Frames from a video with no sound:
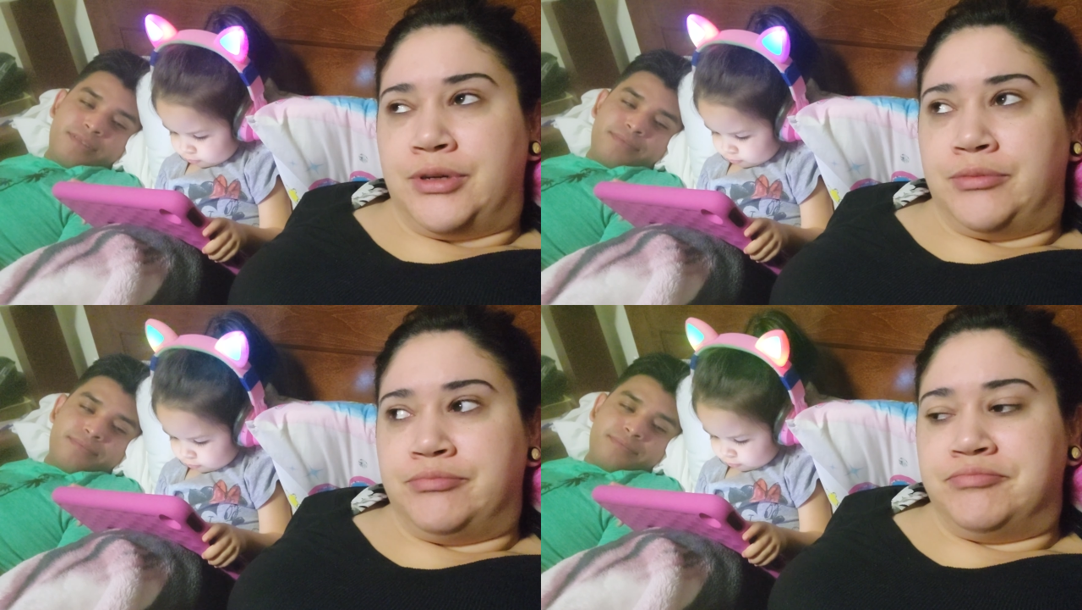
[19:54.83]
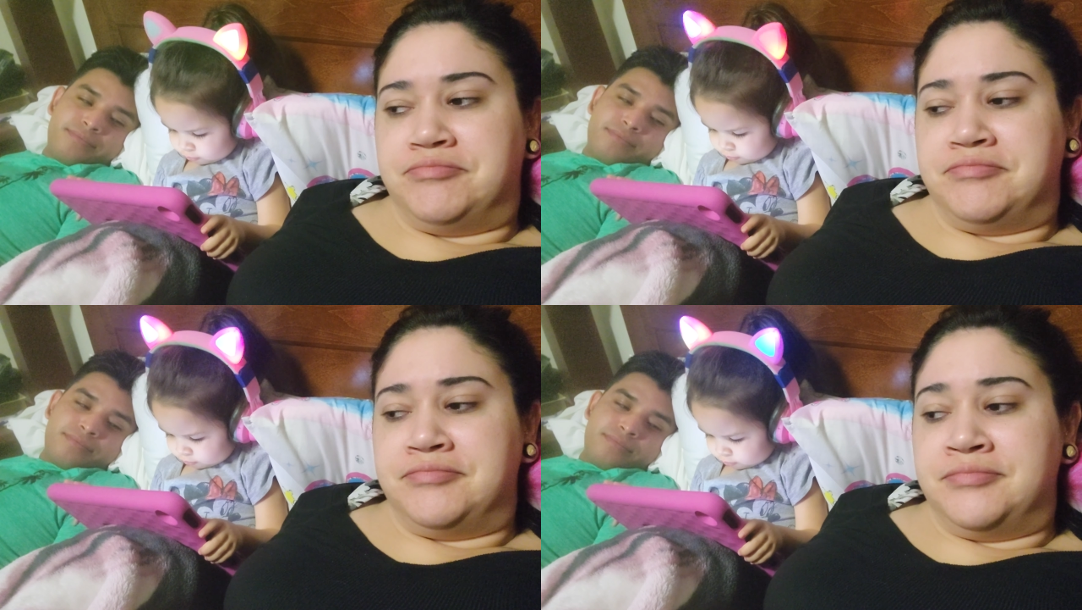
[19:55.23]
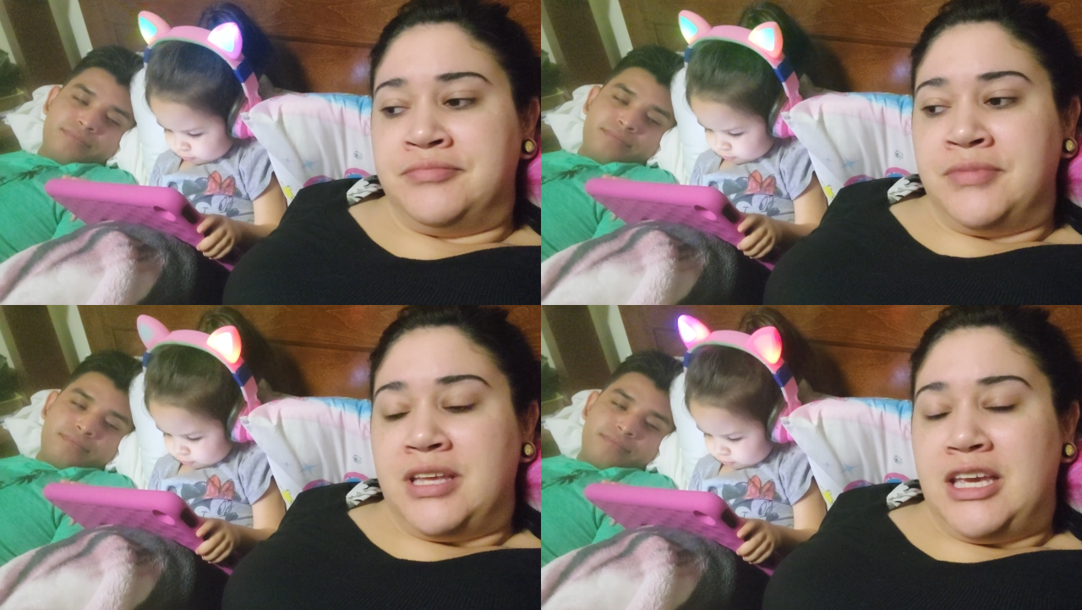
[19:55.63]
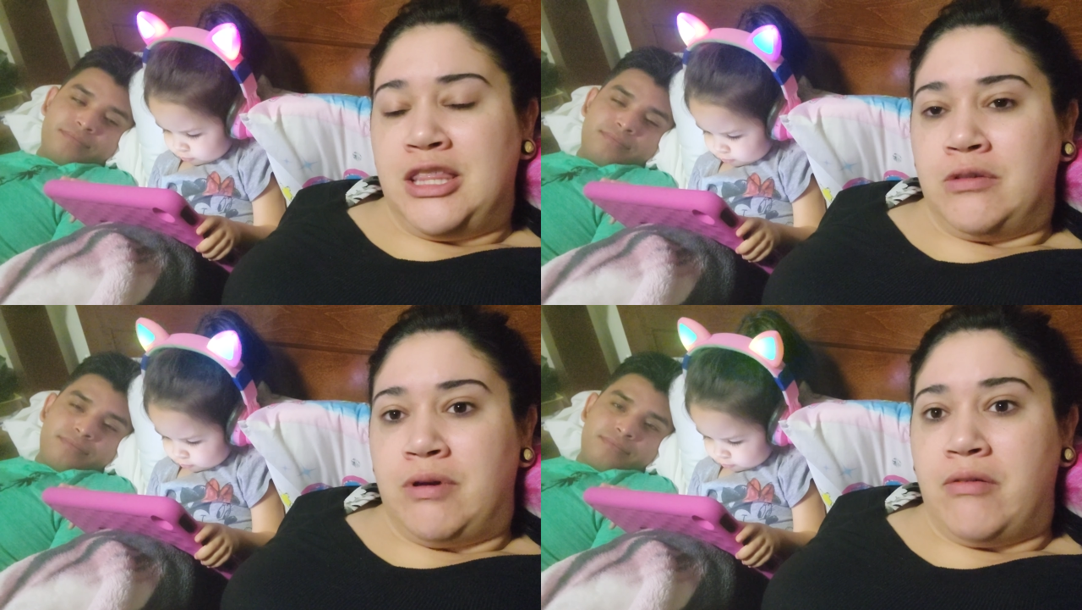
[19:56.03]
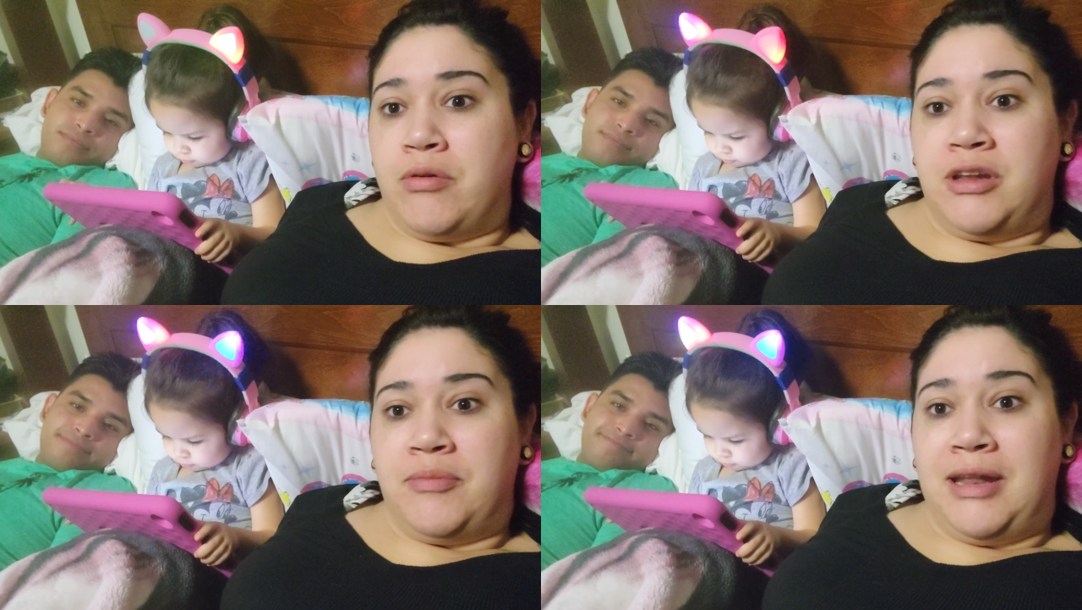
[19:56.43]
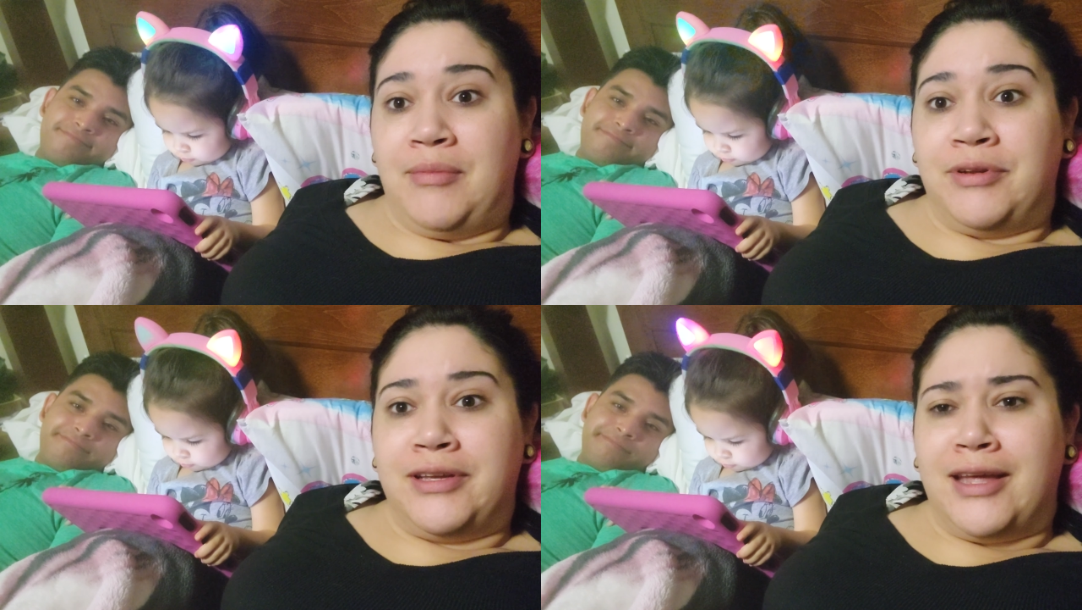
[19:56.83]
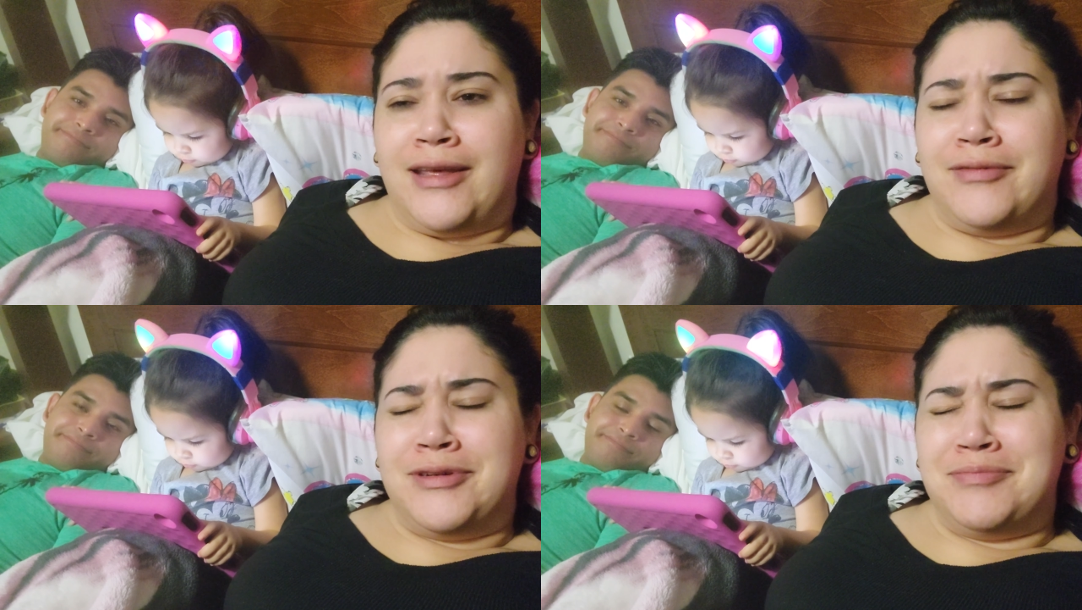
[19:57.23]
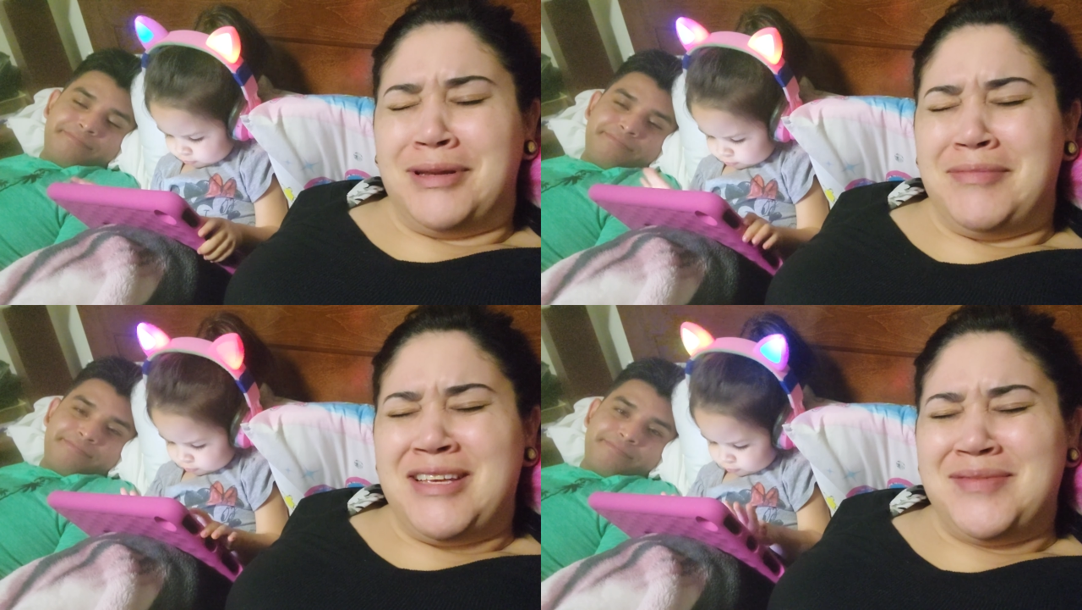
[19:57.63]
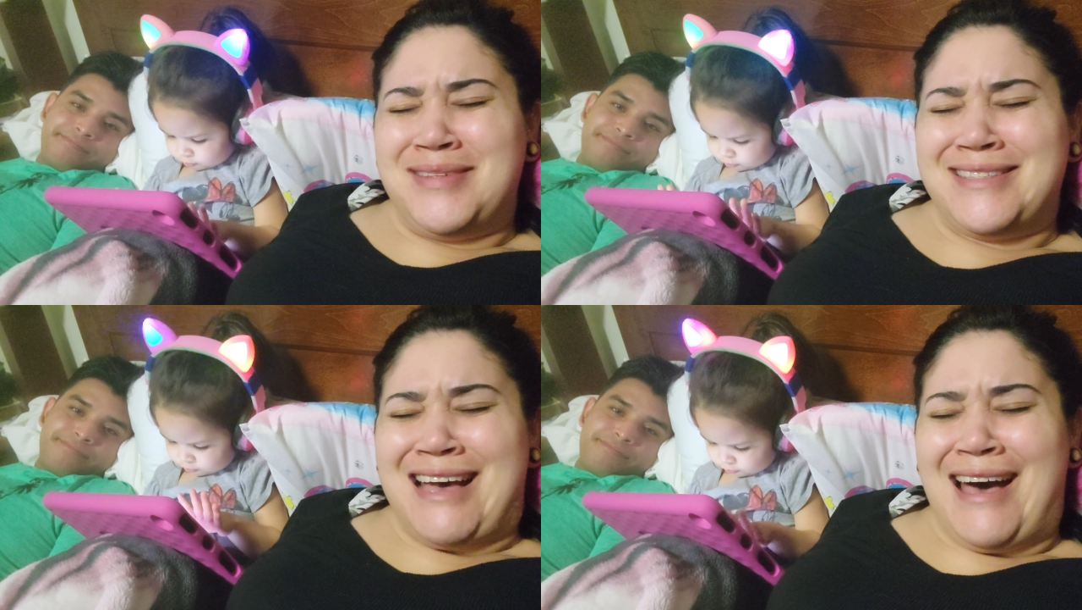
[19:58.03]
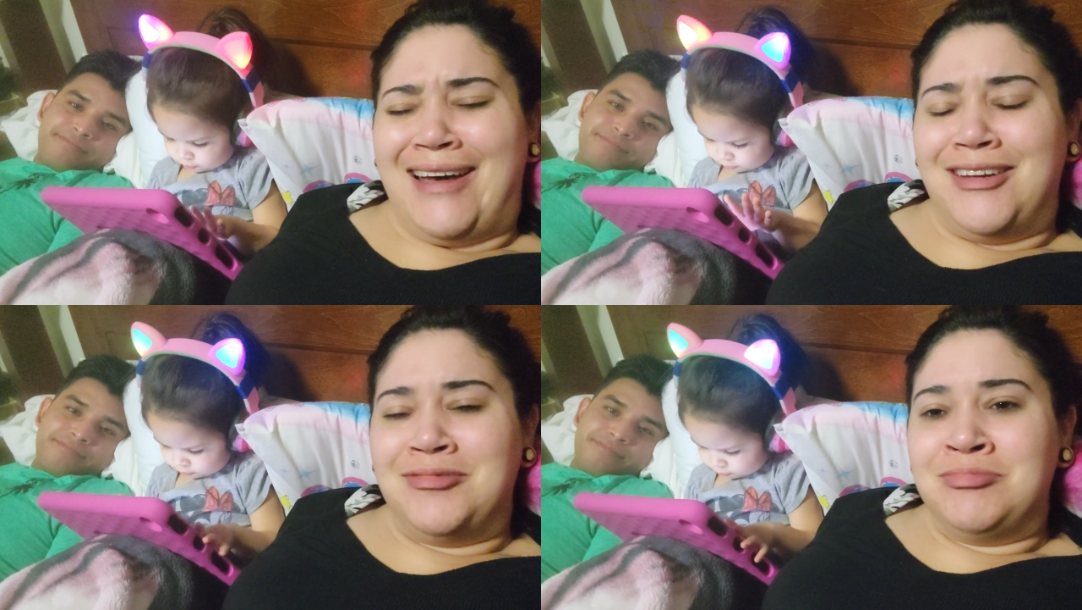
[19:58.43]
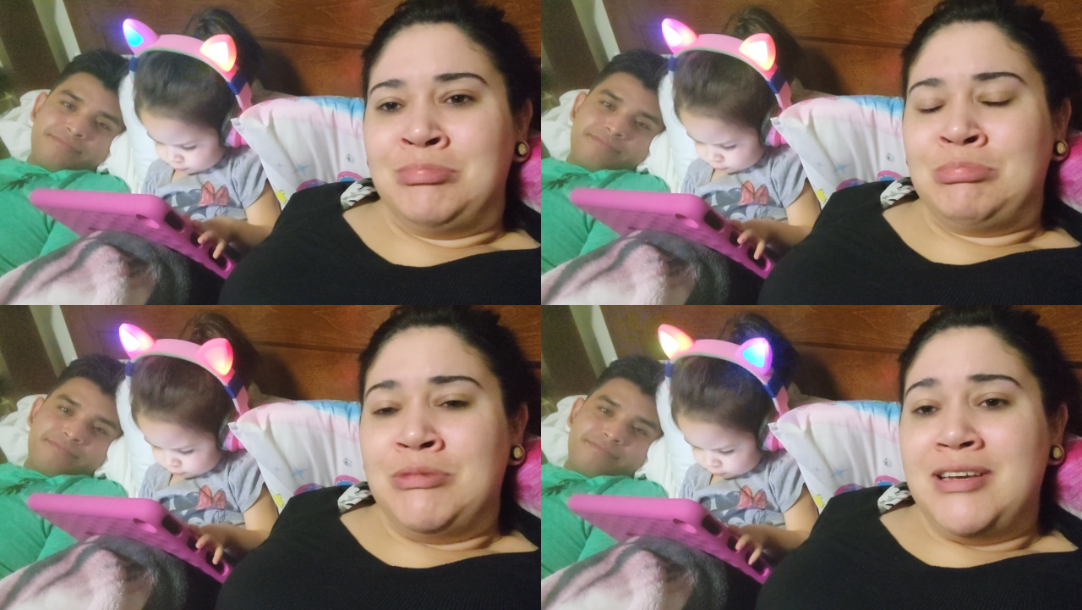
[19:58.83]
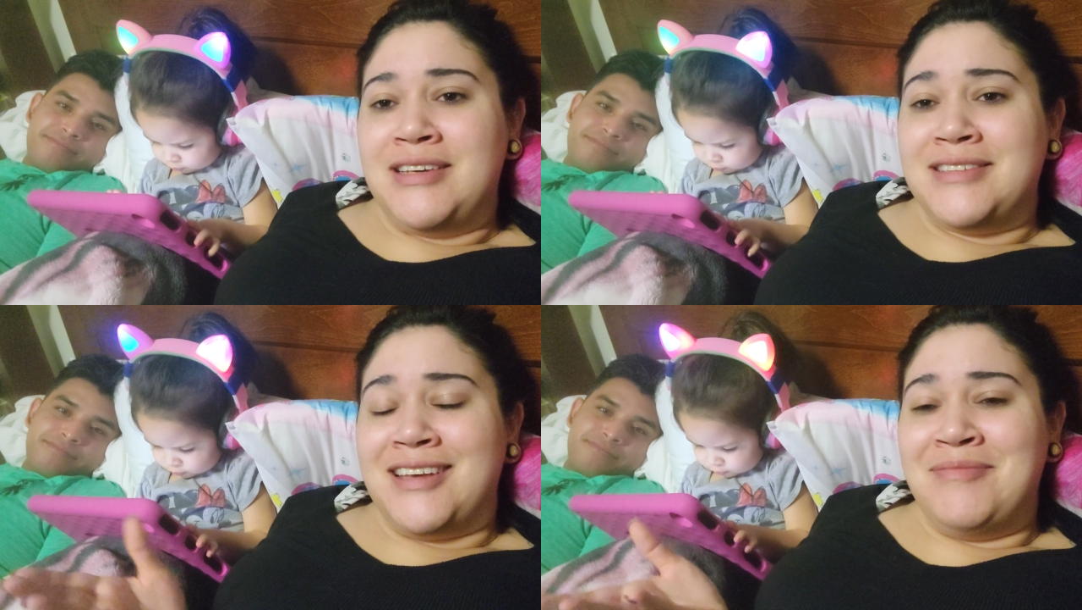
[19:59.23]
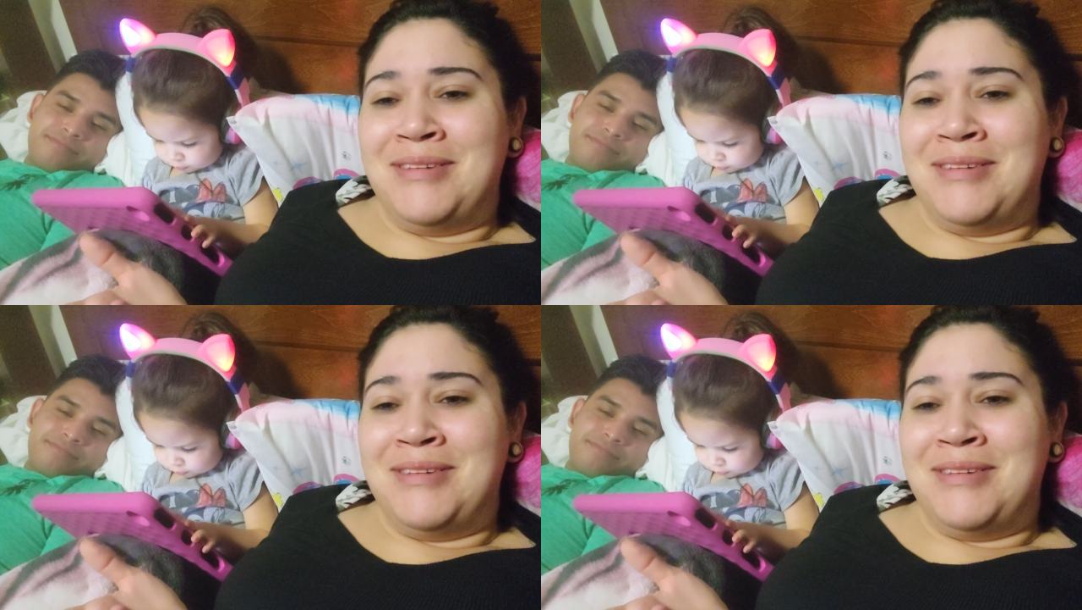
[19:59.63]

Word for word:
Speaker 1: mm-hmm. either way, we wouldn't have been able to get it, but it makes me sad because I've